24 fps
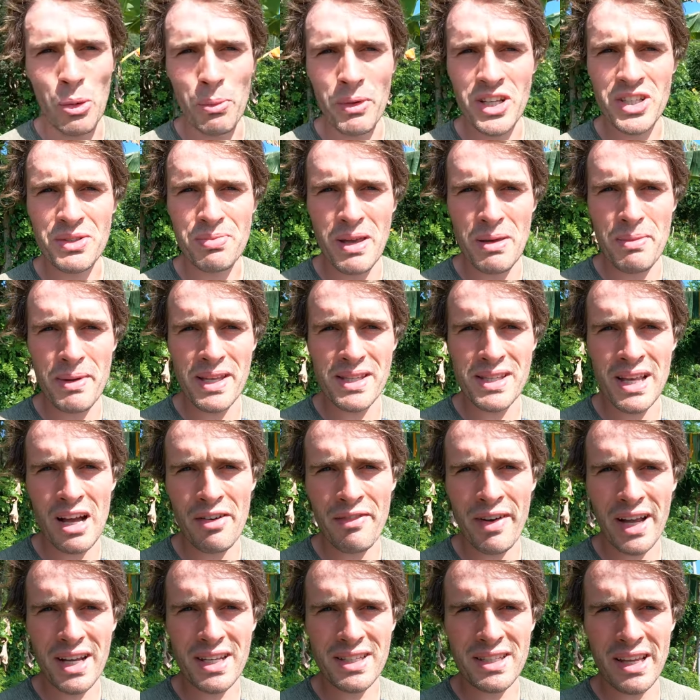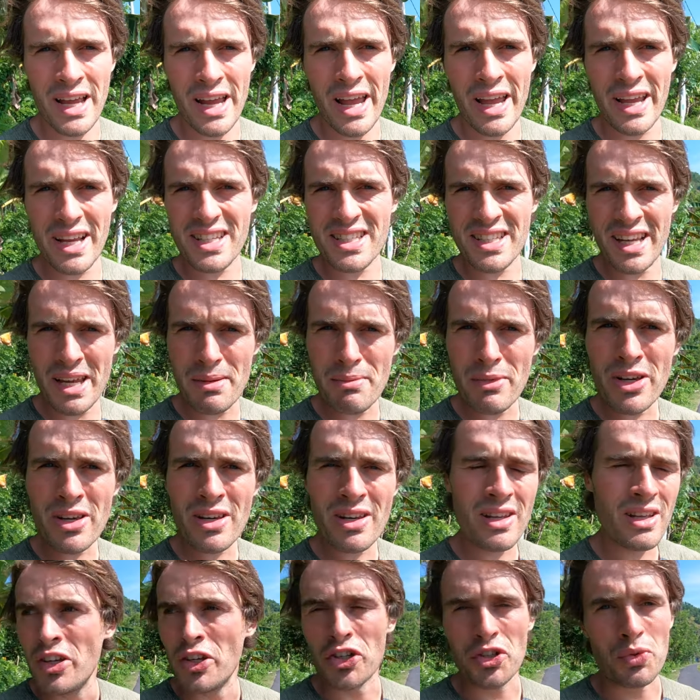Almost maybe it's out of excitement.
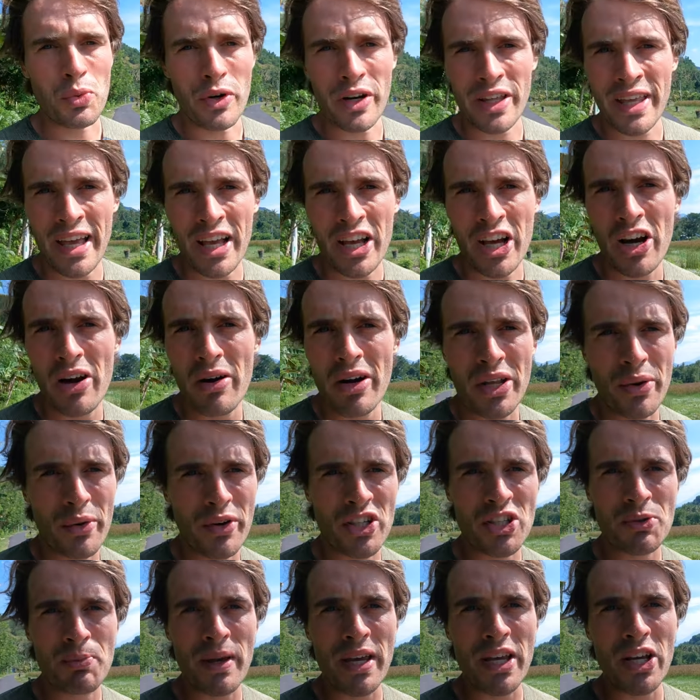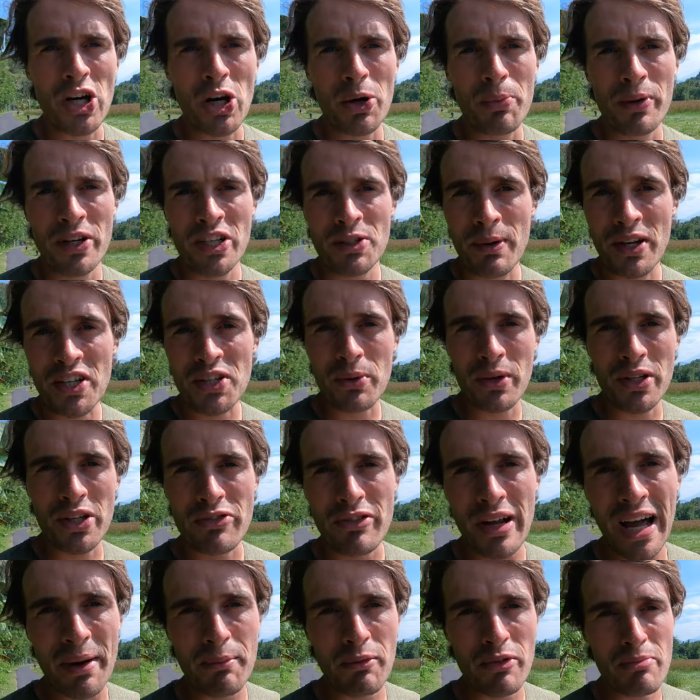You just want to get going, you want to speed up, and especially when
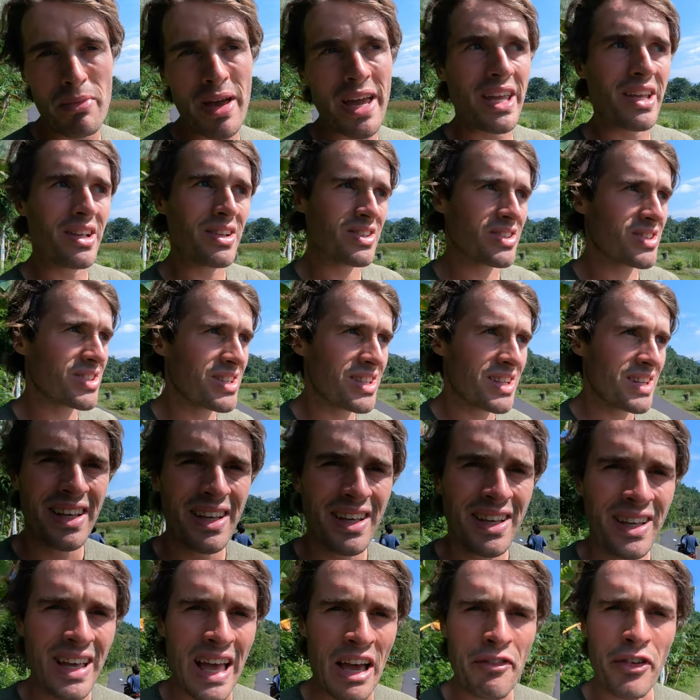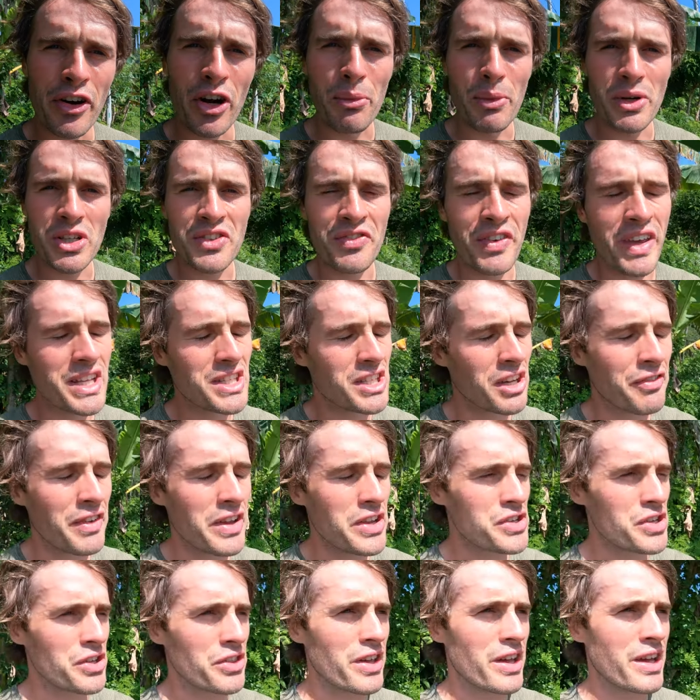you're riding with mates, everyone almost feeds off
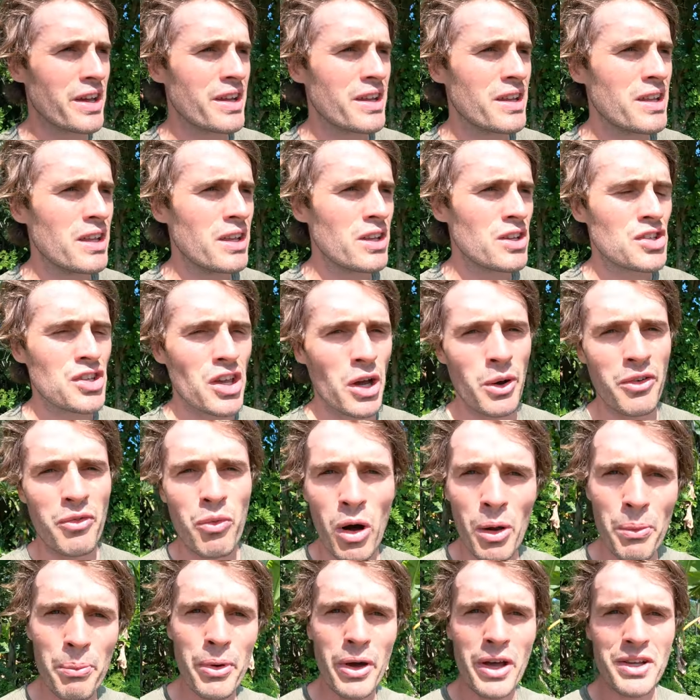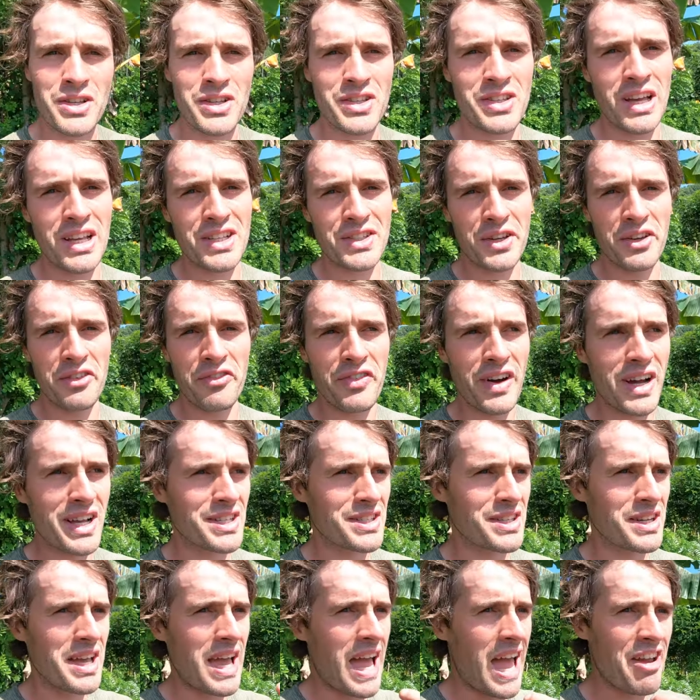each other. So if one person starts going
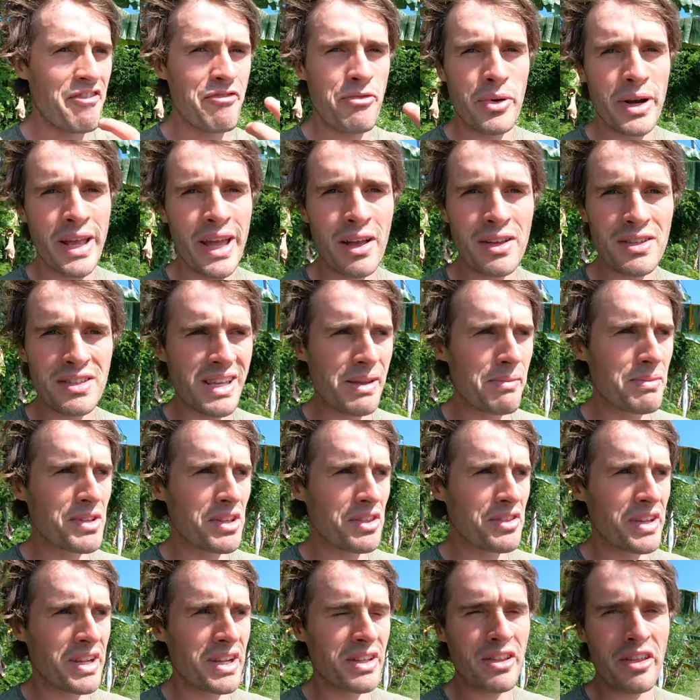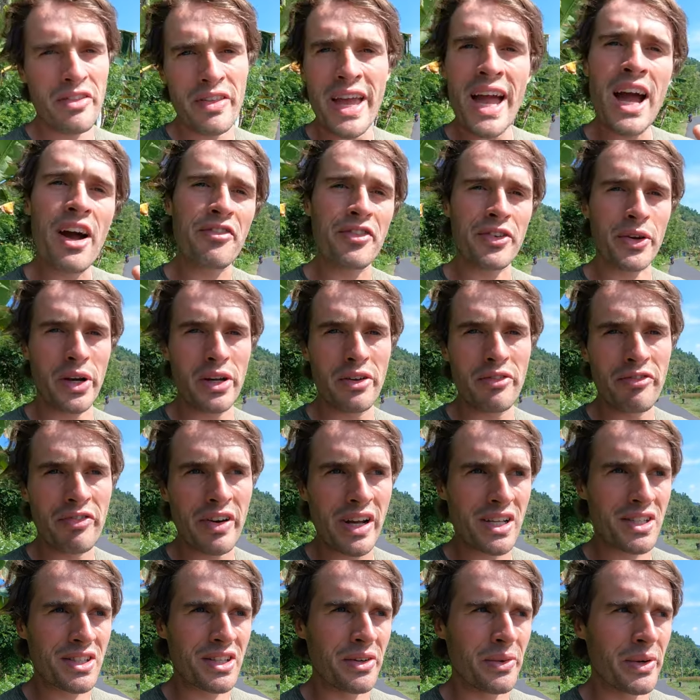faster, everybody else seems to think that they have to go even
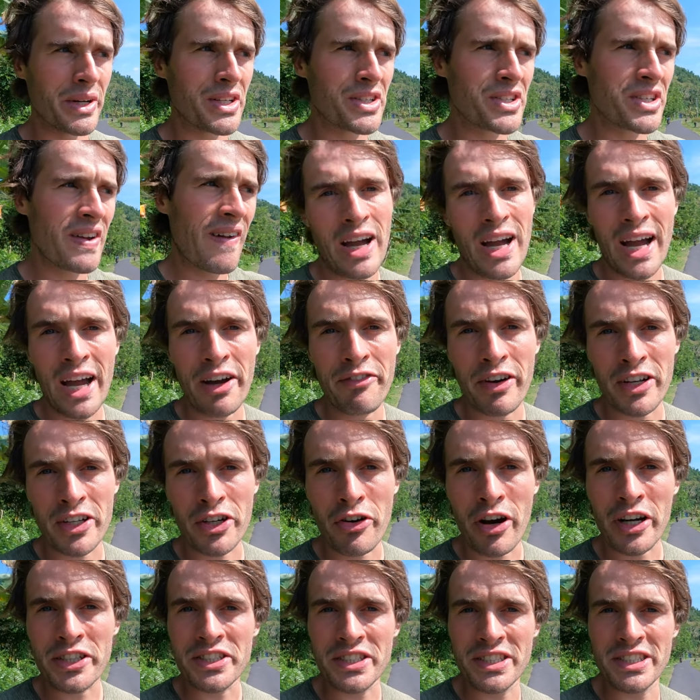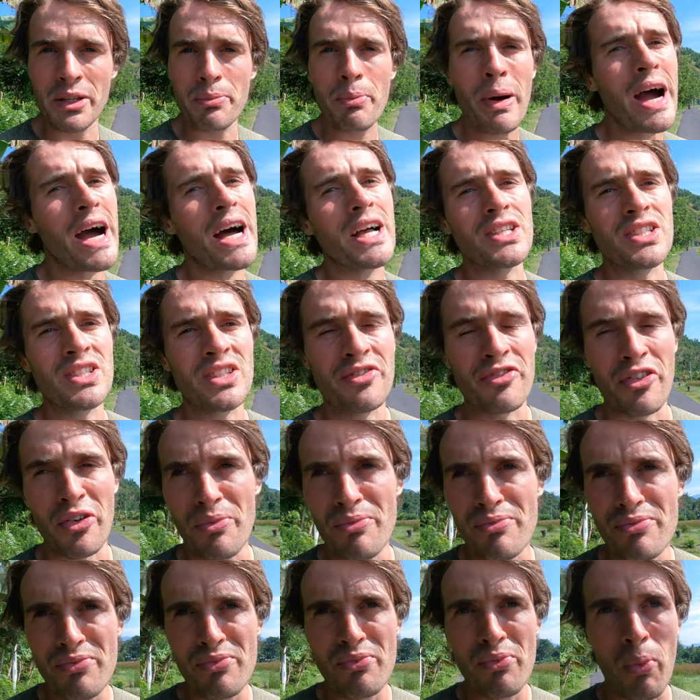faster, which I've had crashes in the past
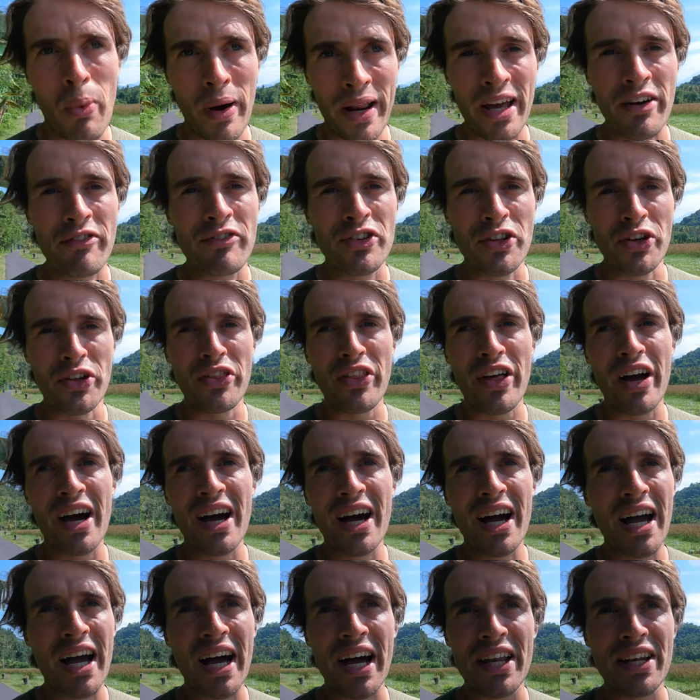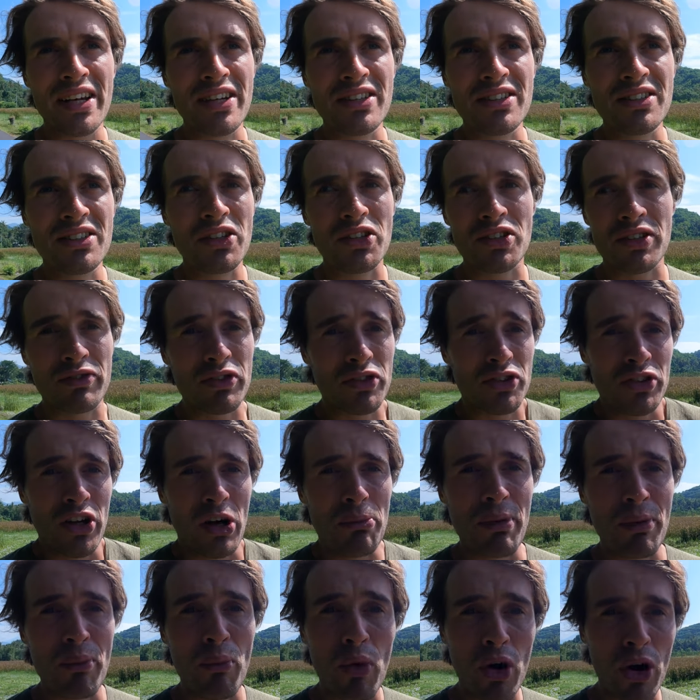from when I've done that and because I've just
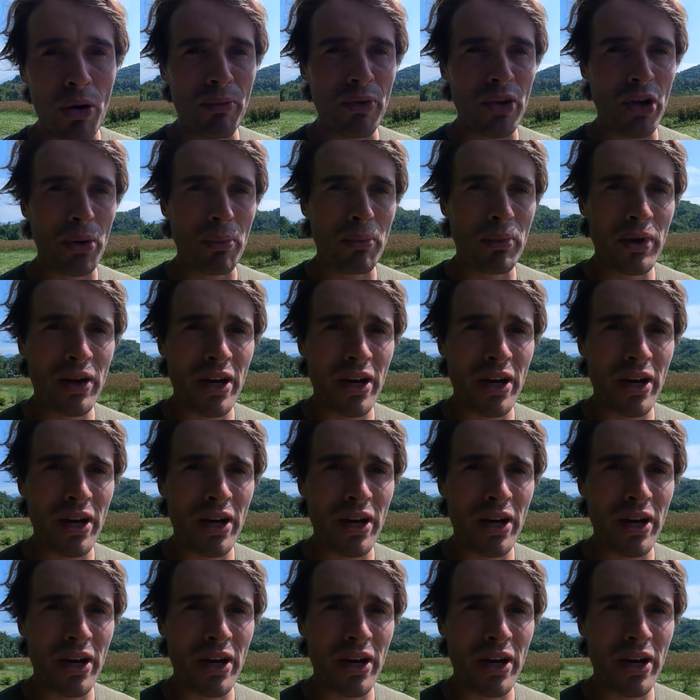not been warmed up